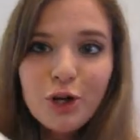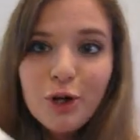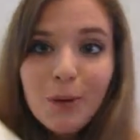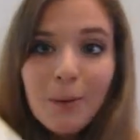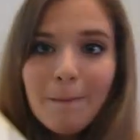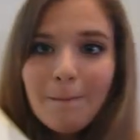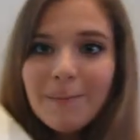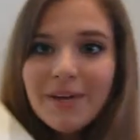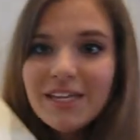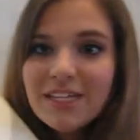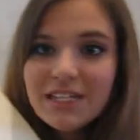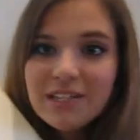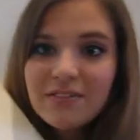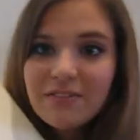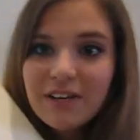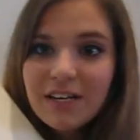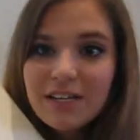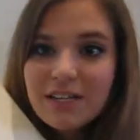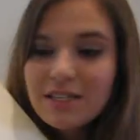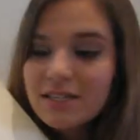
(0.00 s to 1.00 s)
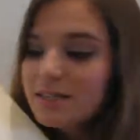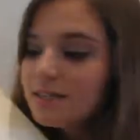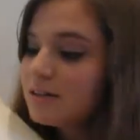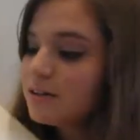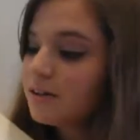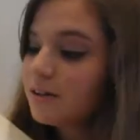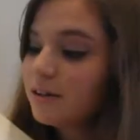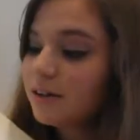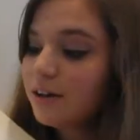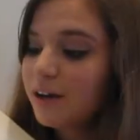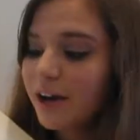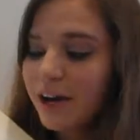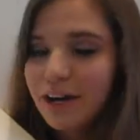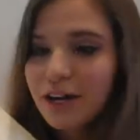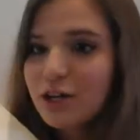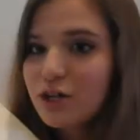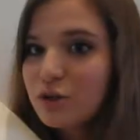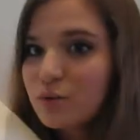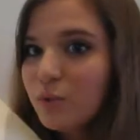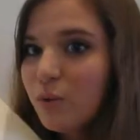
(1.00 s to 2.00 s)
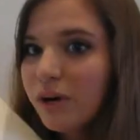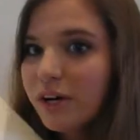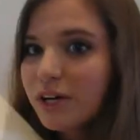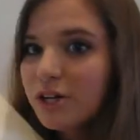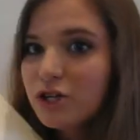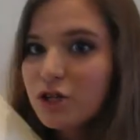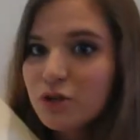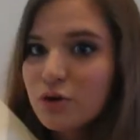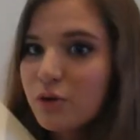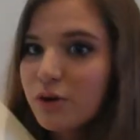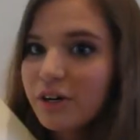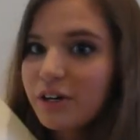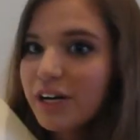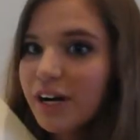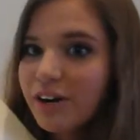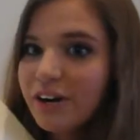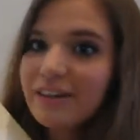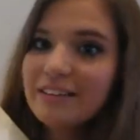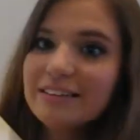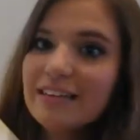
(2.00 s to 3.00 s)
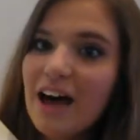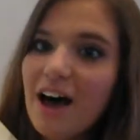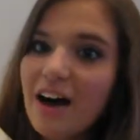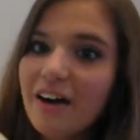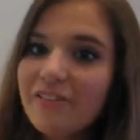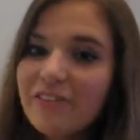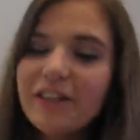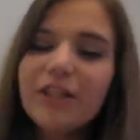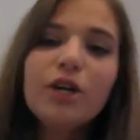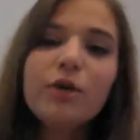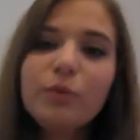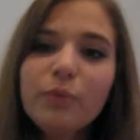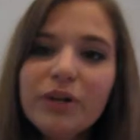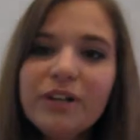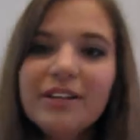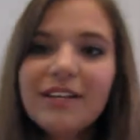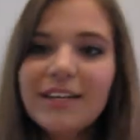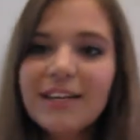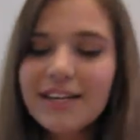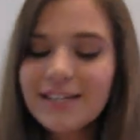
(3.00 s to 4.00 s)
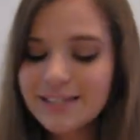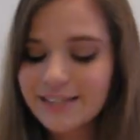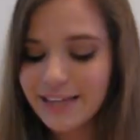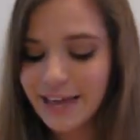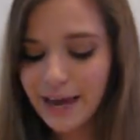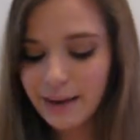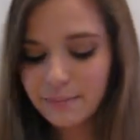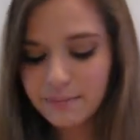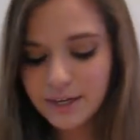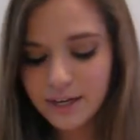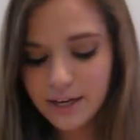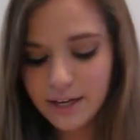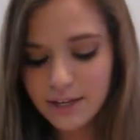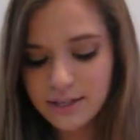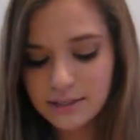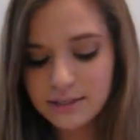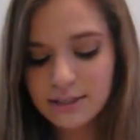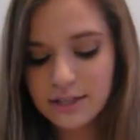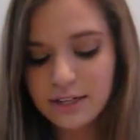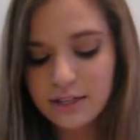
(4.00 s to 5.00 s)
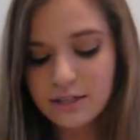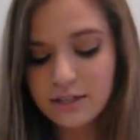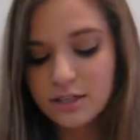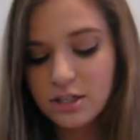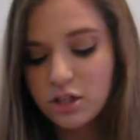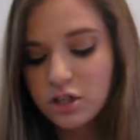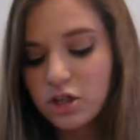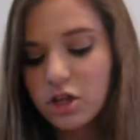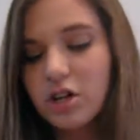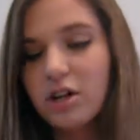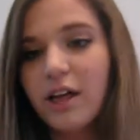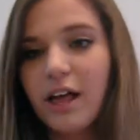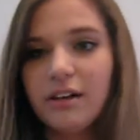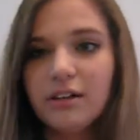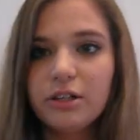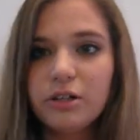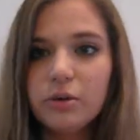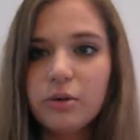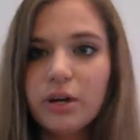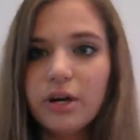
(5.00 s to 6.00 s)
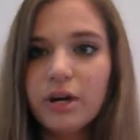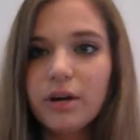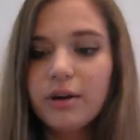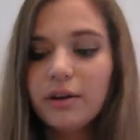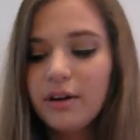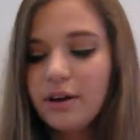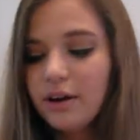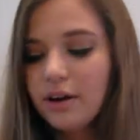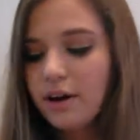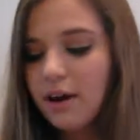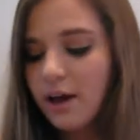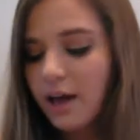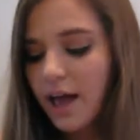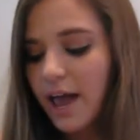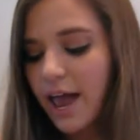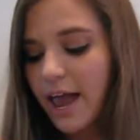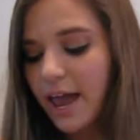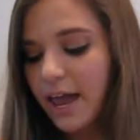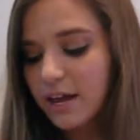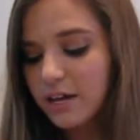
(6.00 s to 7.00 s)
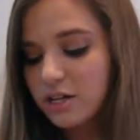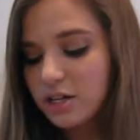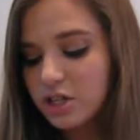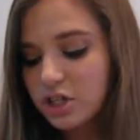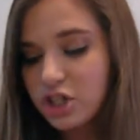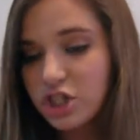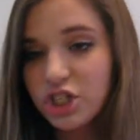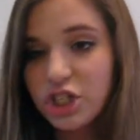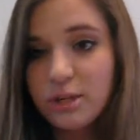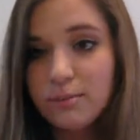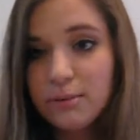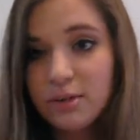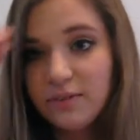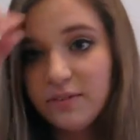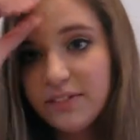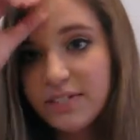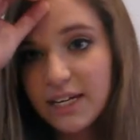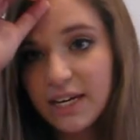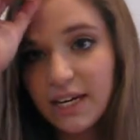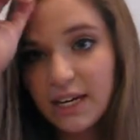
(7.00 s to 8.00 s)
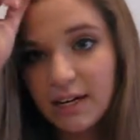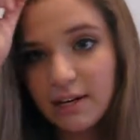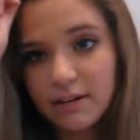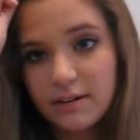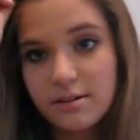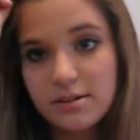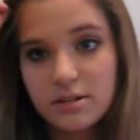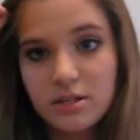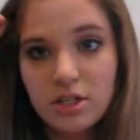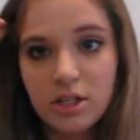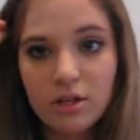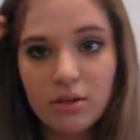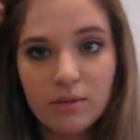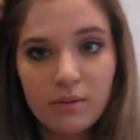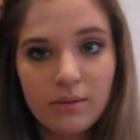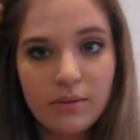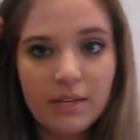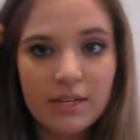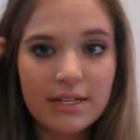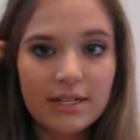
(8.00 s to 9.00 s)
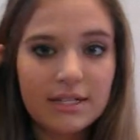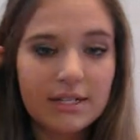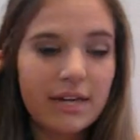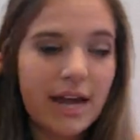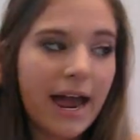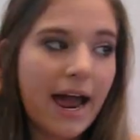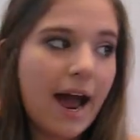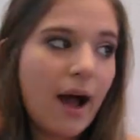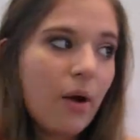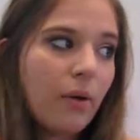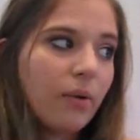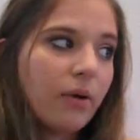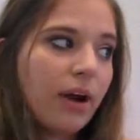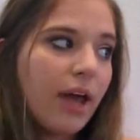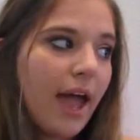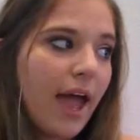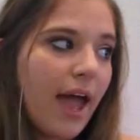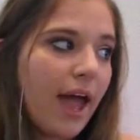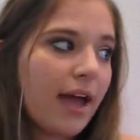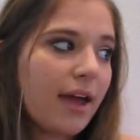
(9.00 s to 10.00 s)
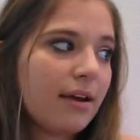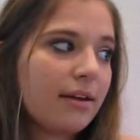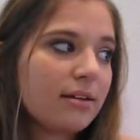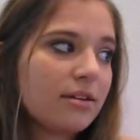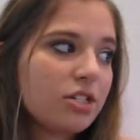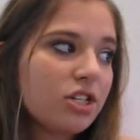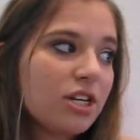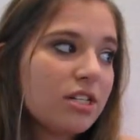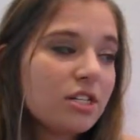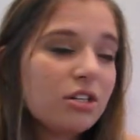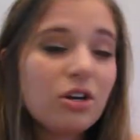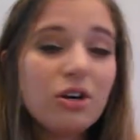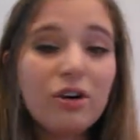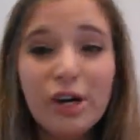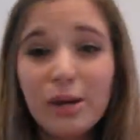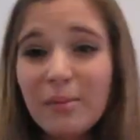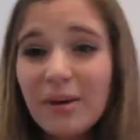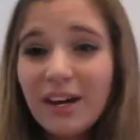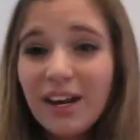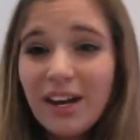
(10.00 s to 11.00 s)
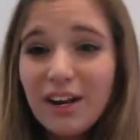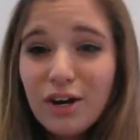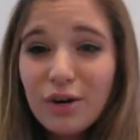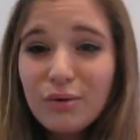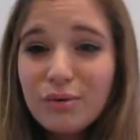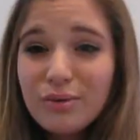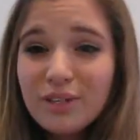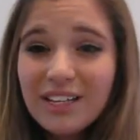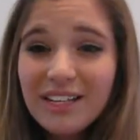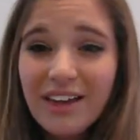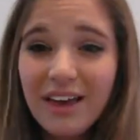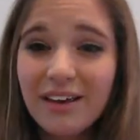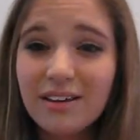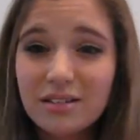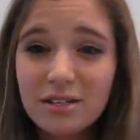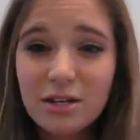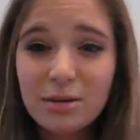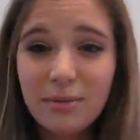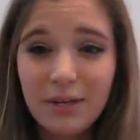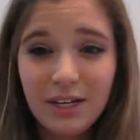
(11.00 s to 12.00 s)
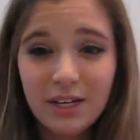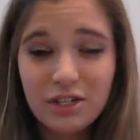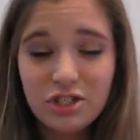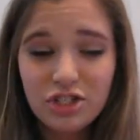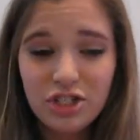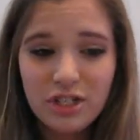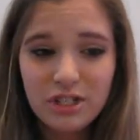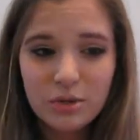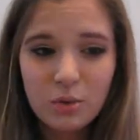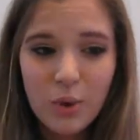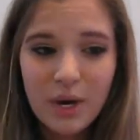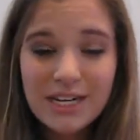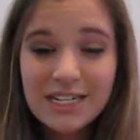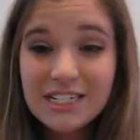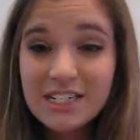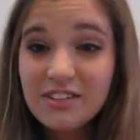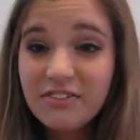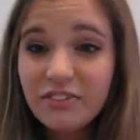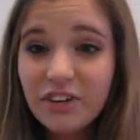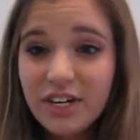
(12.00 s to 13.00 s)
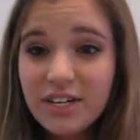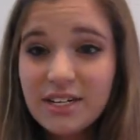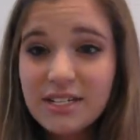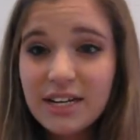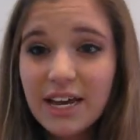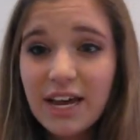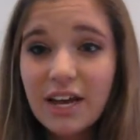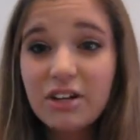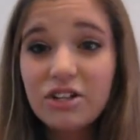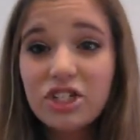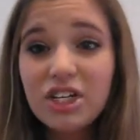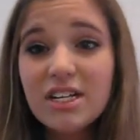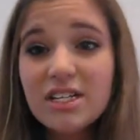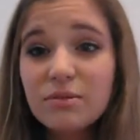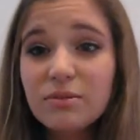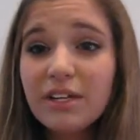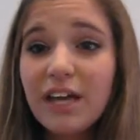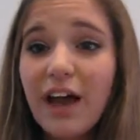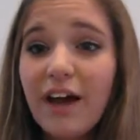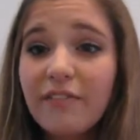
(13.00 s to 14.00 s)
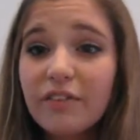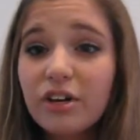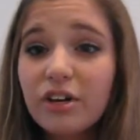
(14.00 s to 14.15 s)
misfits and one extraordinary love, and it really is that, because it's this girl Eleanor, and she moves into this town and she doesn't know anybody and no one really likes her because she's quite different and she doesn't really have a